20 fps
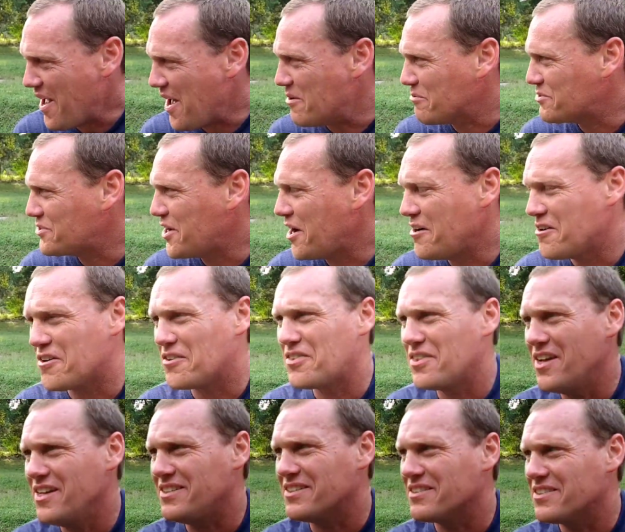I'm starting to
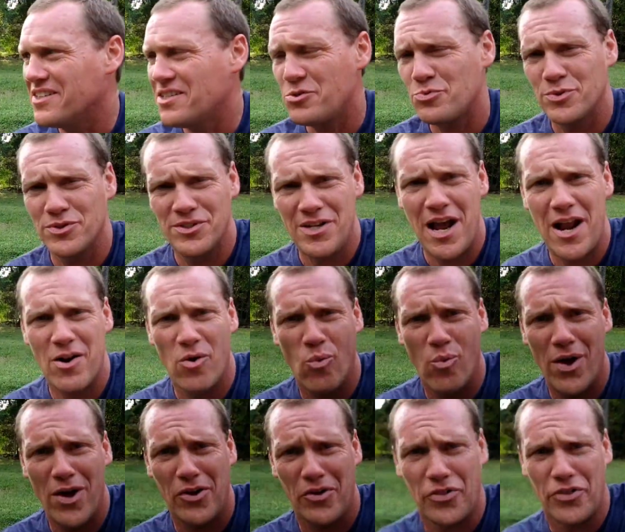think that this was not a
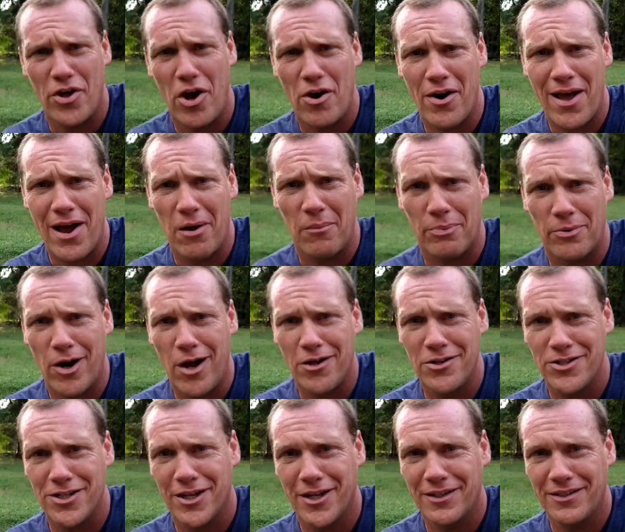well thought out
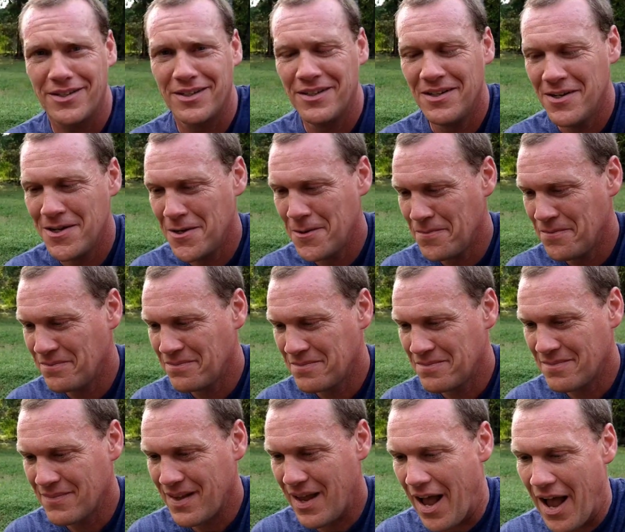project.
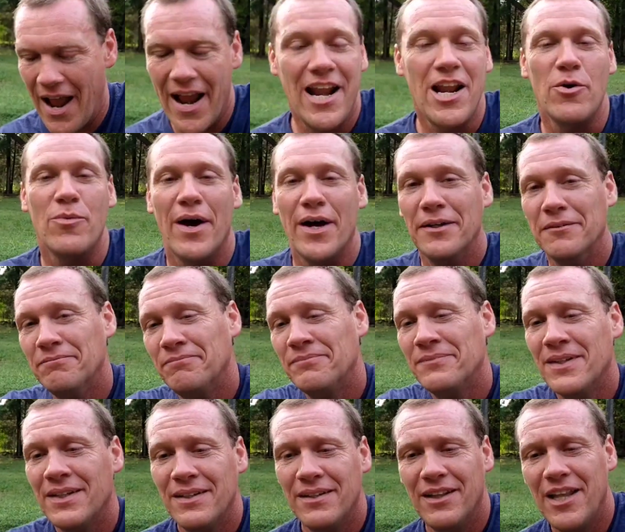Anyway,
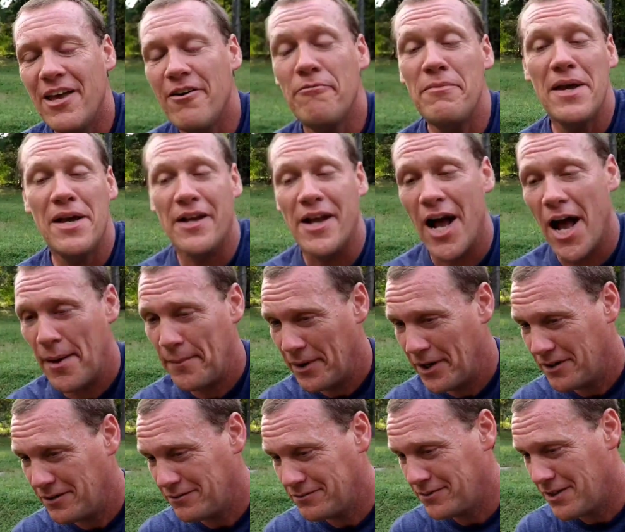leave me a
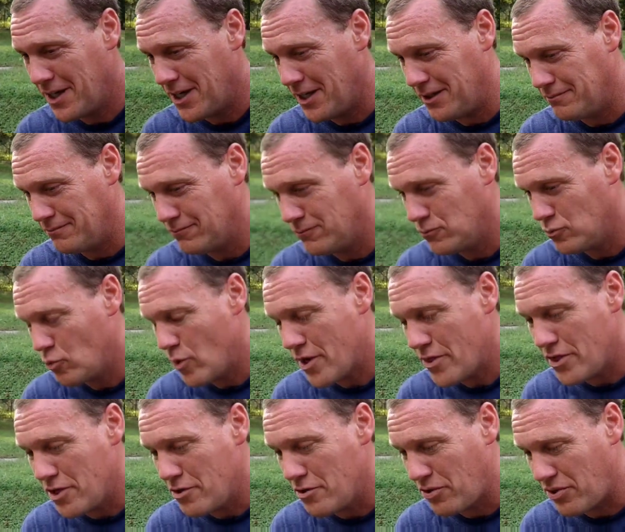comment
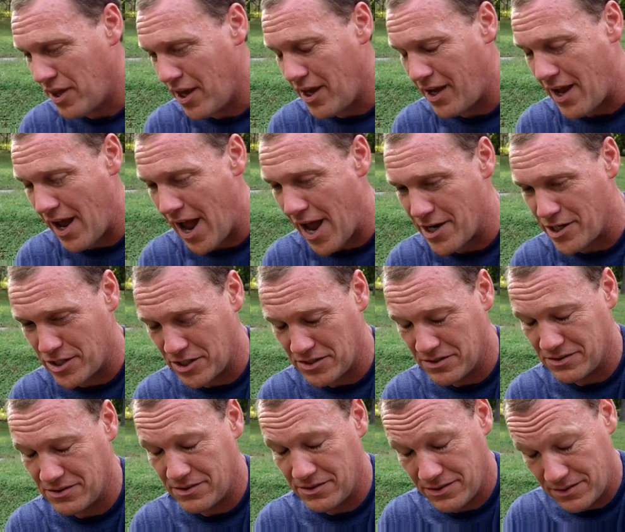whether you think I
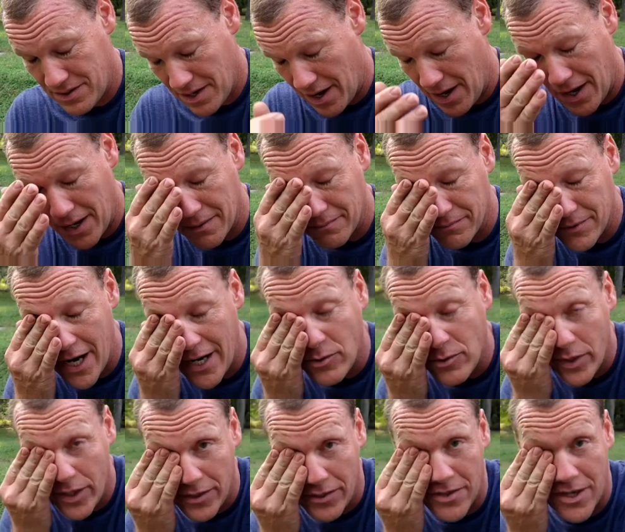should
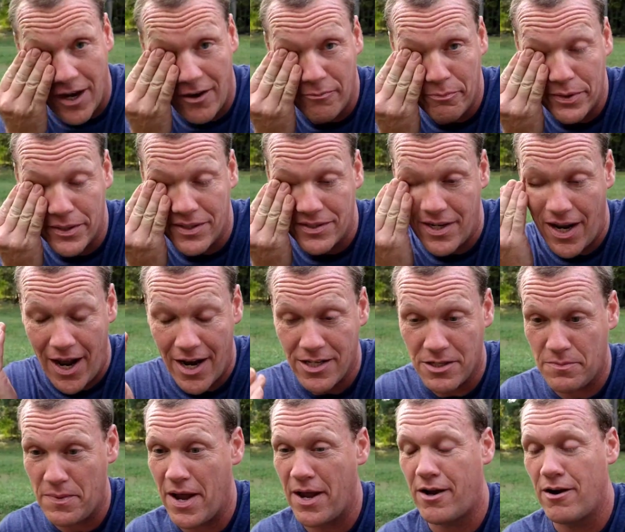take the wheels off, put the
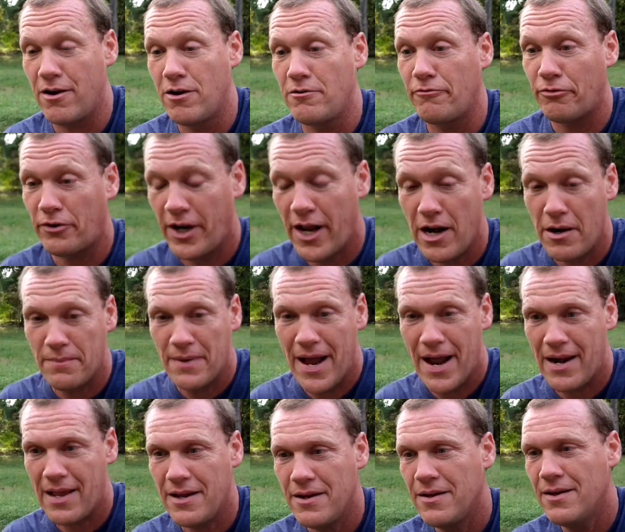tines back on, and forget
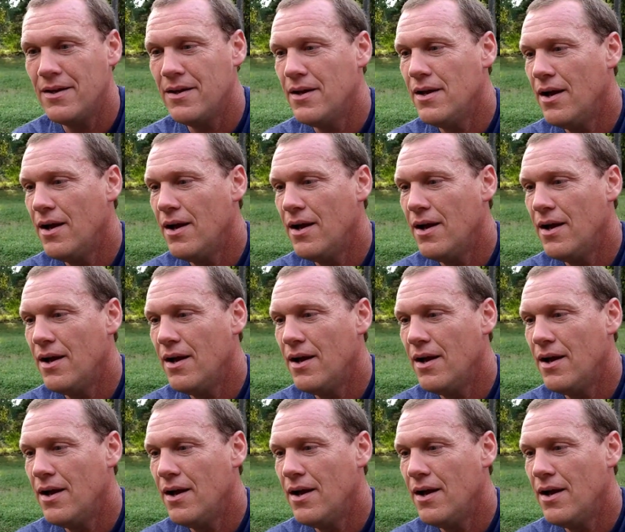about it.